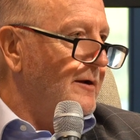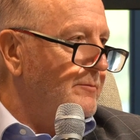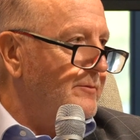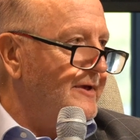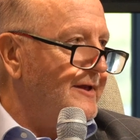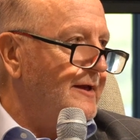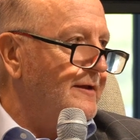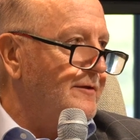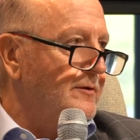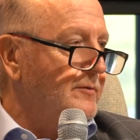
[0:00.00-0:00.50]
of
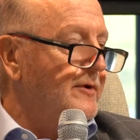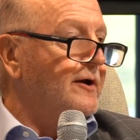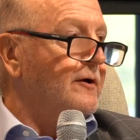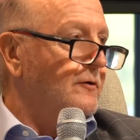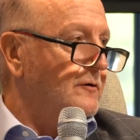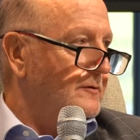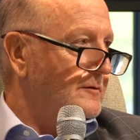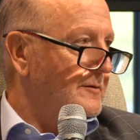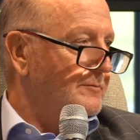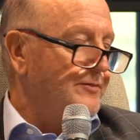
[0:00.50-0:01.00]
meet in the middle.
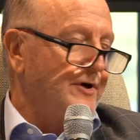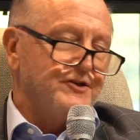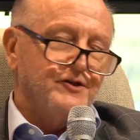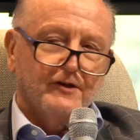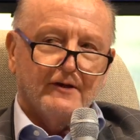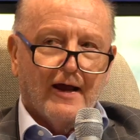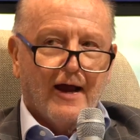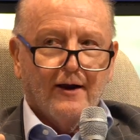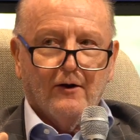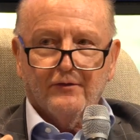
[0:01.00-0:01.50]
But
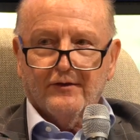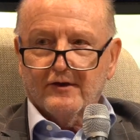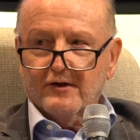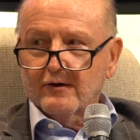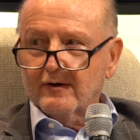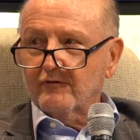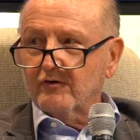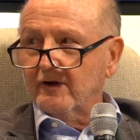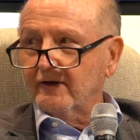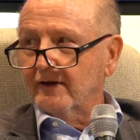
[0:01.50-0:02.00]
I don't think
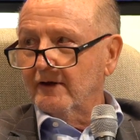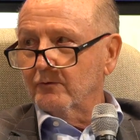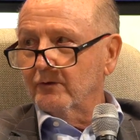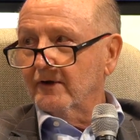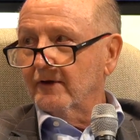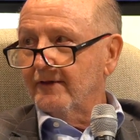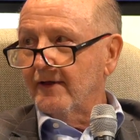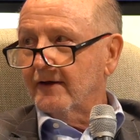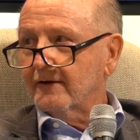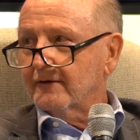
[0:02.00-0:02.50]
you're ever going to get rid
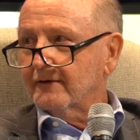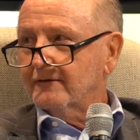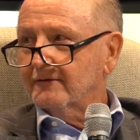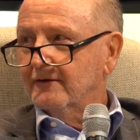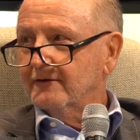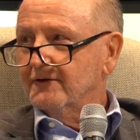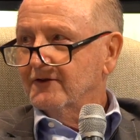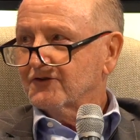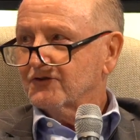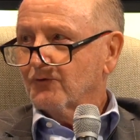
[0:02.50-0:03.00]
of
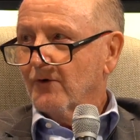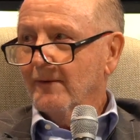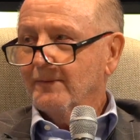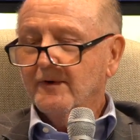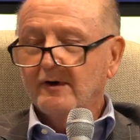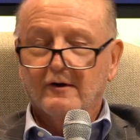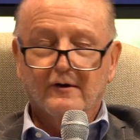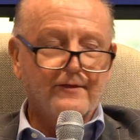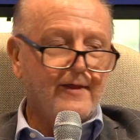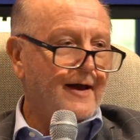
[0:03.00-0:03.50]

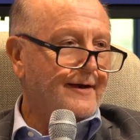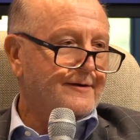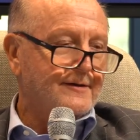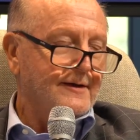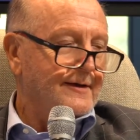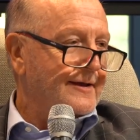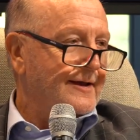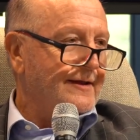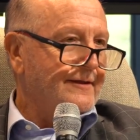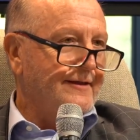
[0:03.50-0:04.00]

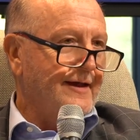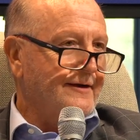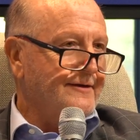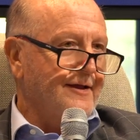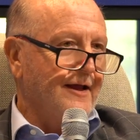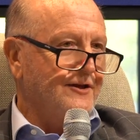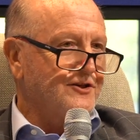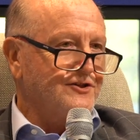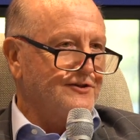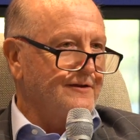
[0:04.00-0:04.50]
that
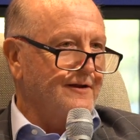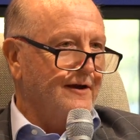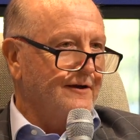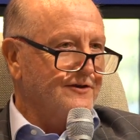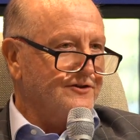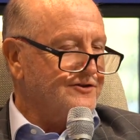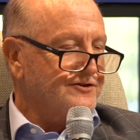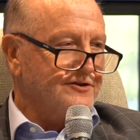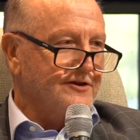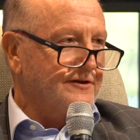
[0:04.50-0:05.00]
tension. That
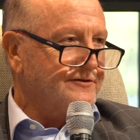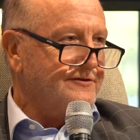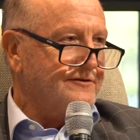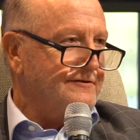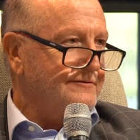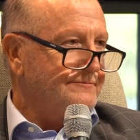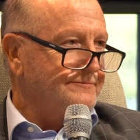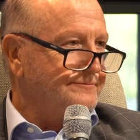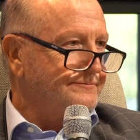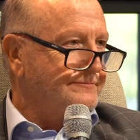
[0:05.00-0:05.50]
is
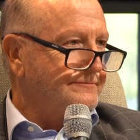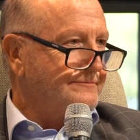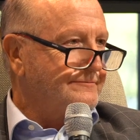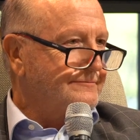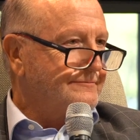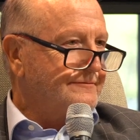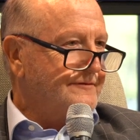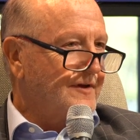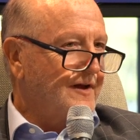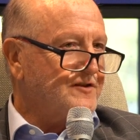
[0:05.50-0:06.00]

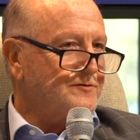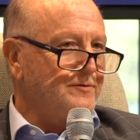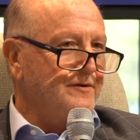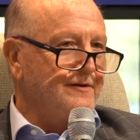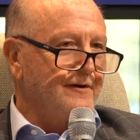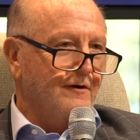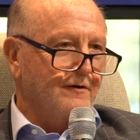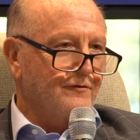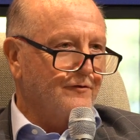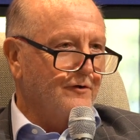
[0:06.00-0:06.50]
that's been
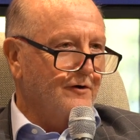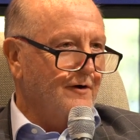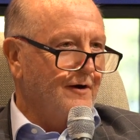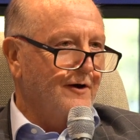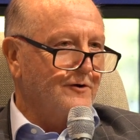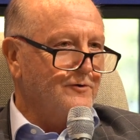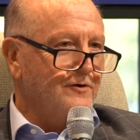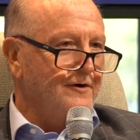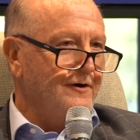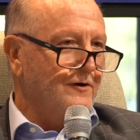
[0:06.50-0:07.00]
there for
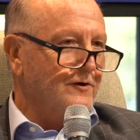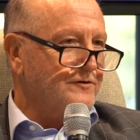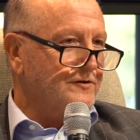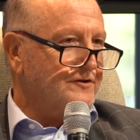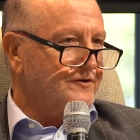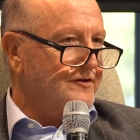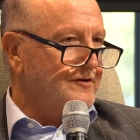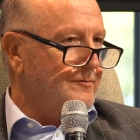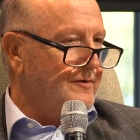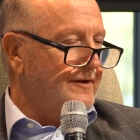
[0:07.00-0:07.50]
100 years. It's
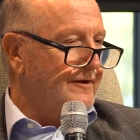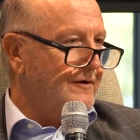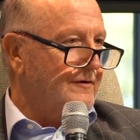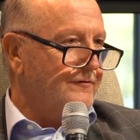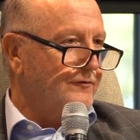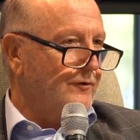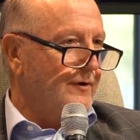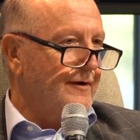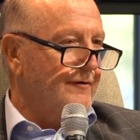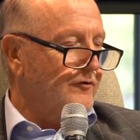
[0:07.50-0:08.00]
going to be there
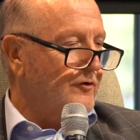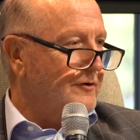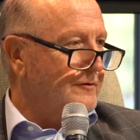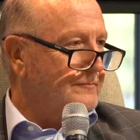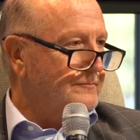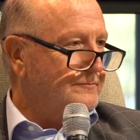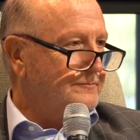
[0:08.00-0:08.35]
forever.